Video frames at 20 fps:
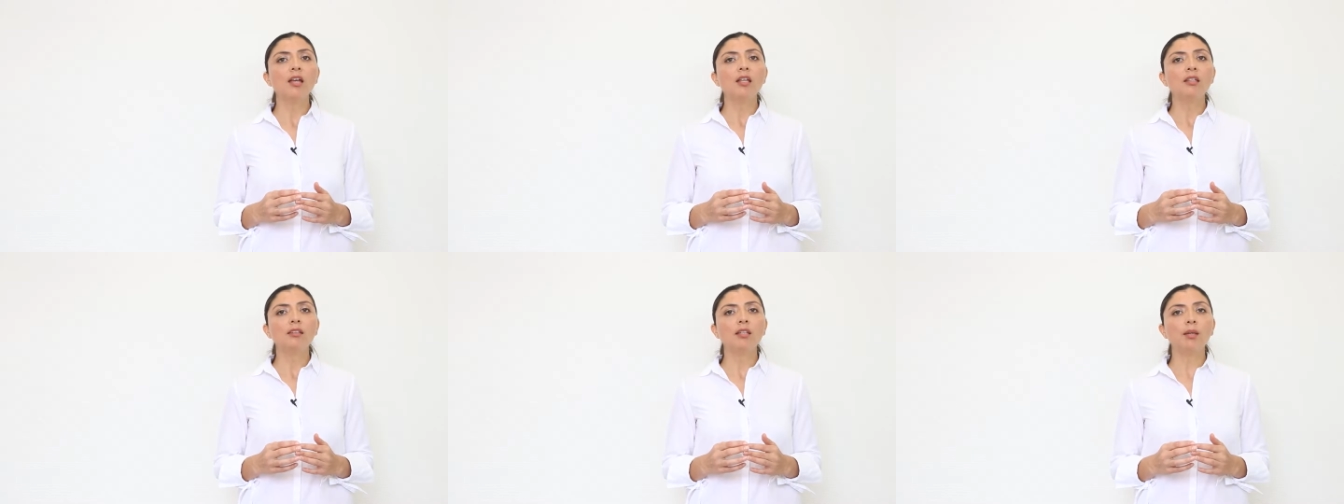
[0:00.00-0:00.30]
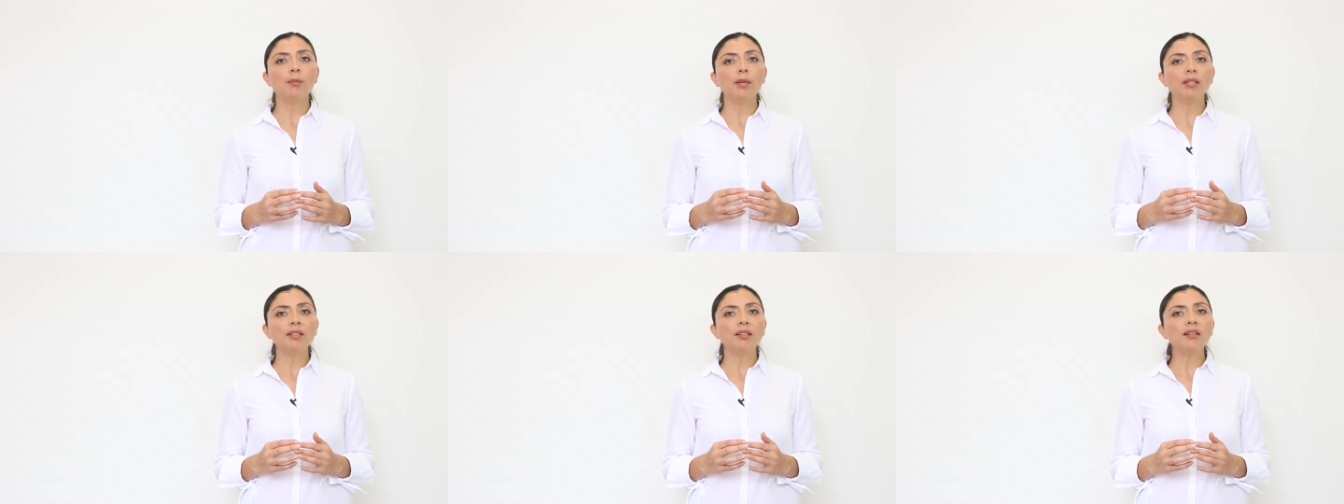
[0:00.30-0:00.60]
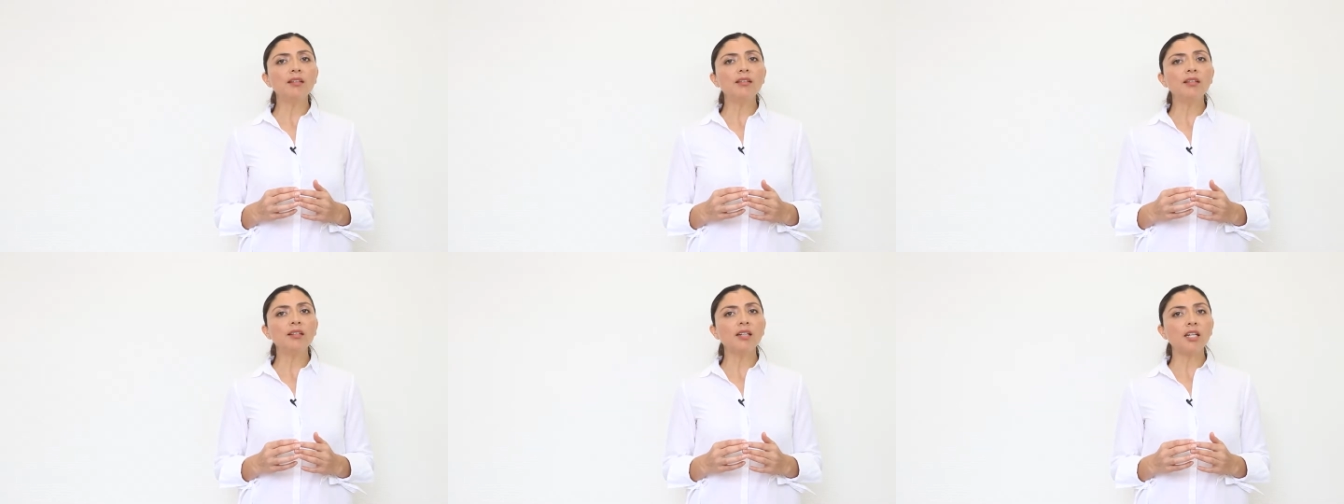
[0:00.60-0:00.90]
The
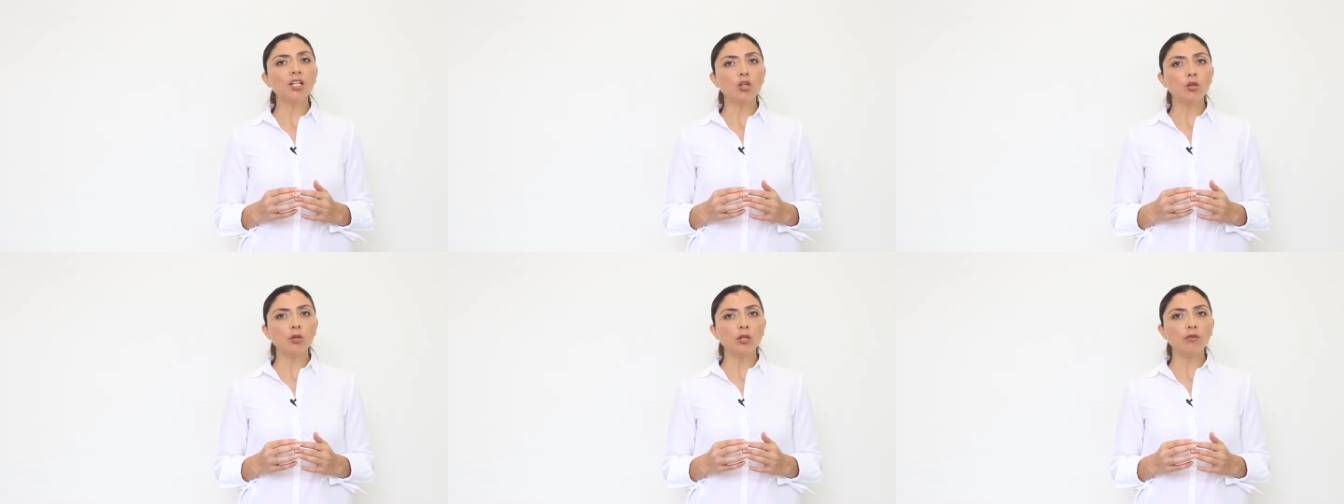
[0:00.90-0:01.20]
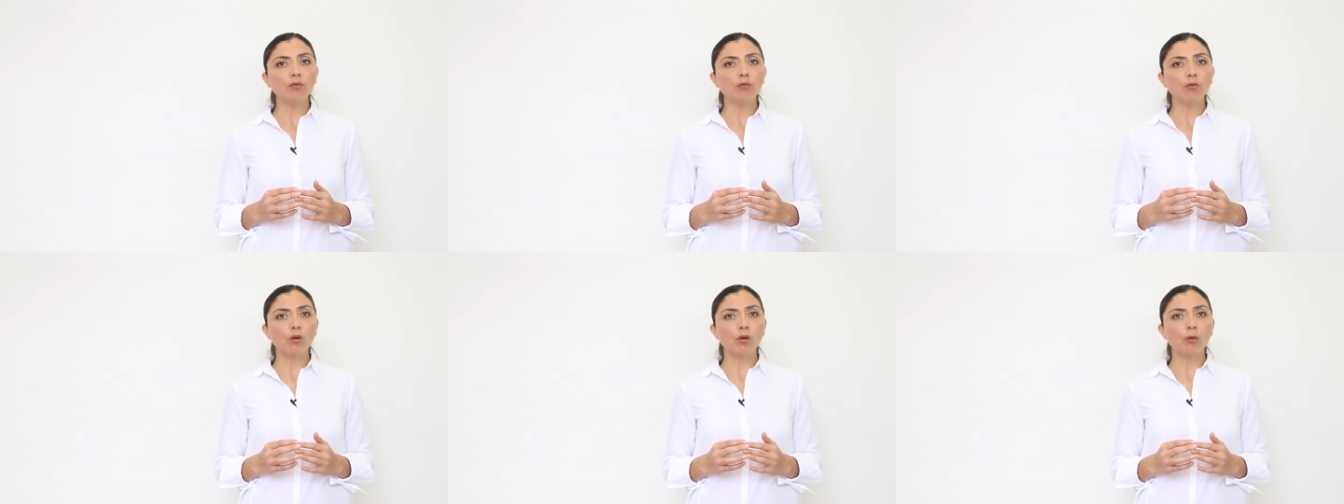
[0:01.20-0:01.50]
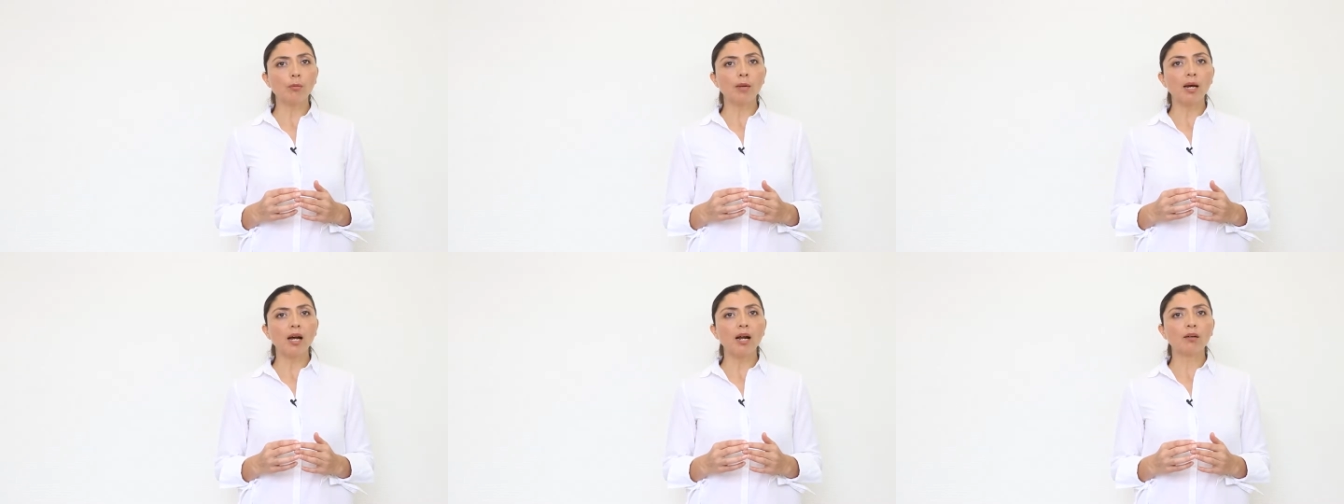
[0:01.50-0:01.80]
metals in ionic
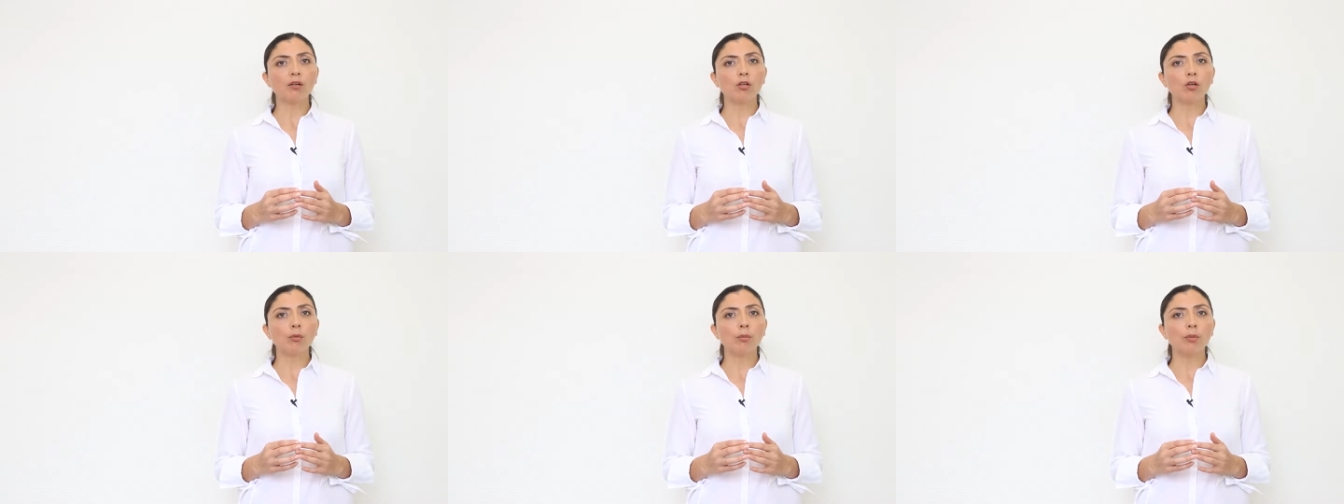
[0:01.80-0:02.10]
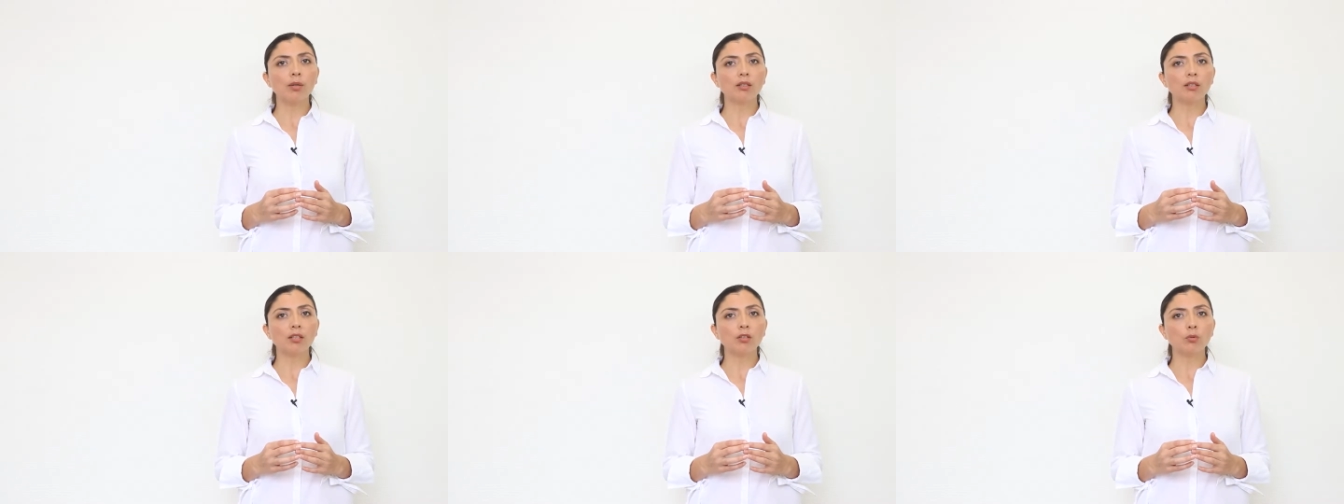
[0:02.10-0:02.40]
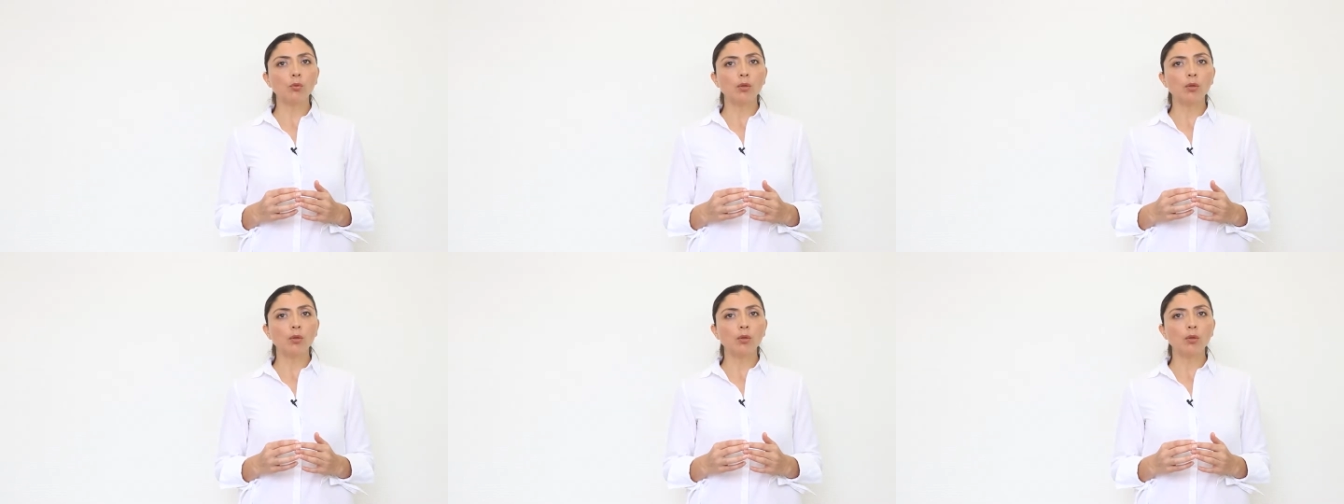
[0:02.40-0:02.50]
form are converted